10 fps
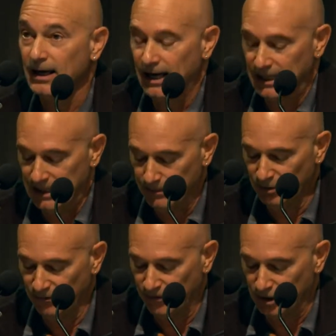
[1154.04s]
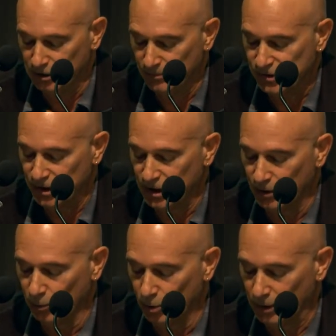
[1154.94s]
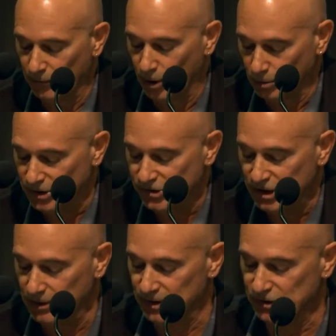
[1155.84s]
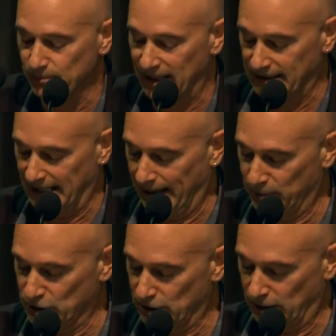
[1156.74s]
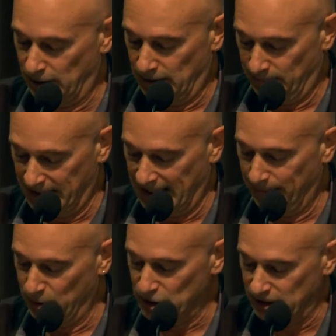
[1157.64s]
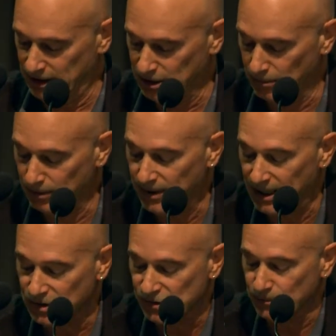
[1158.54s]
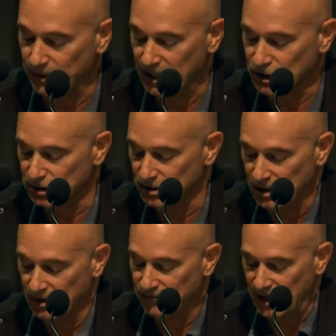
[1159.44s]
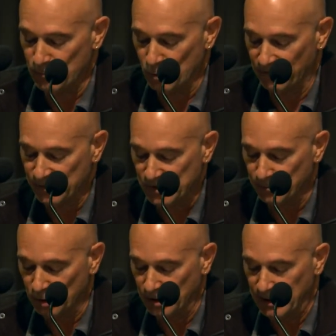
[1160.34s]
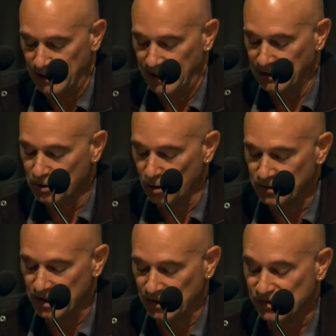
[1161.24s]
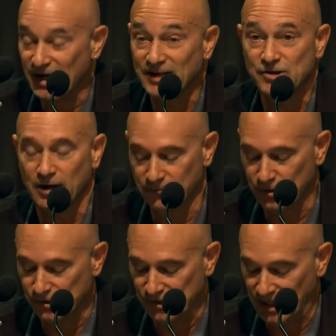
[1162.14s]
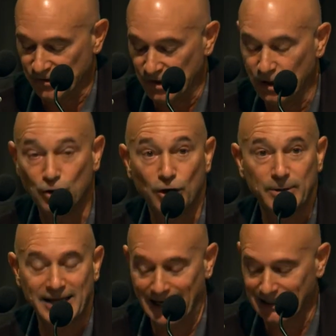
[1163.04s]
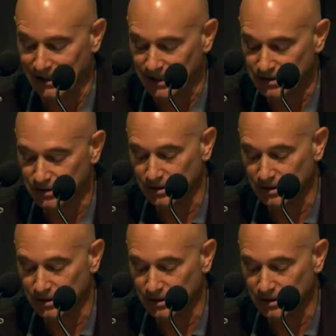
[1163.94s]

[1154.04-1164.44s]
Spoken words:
A number of volumes in the Rowley series made Aboriginal economic participation far more visible in contexts as diverse as Urban Adelaide